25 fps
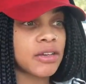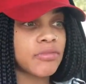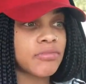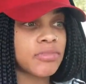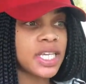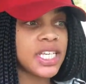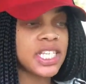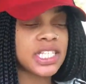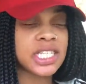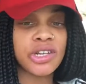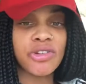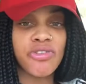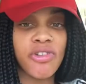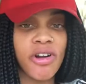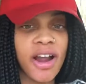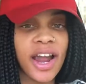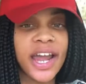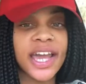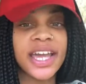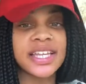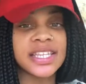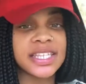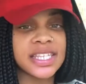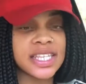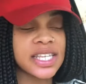it's
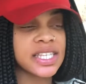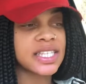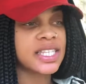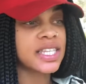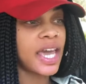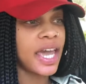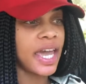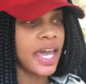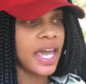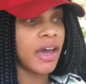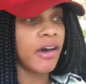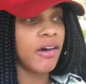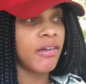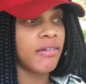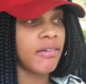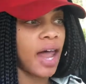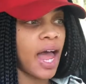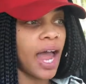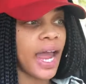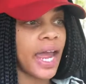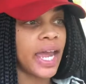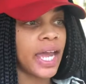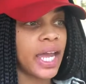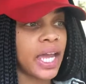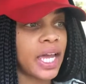crazy as hell,
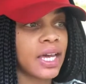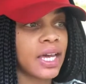like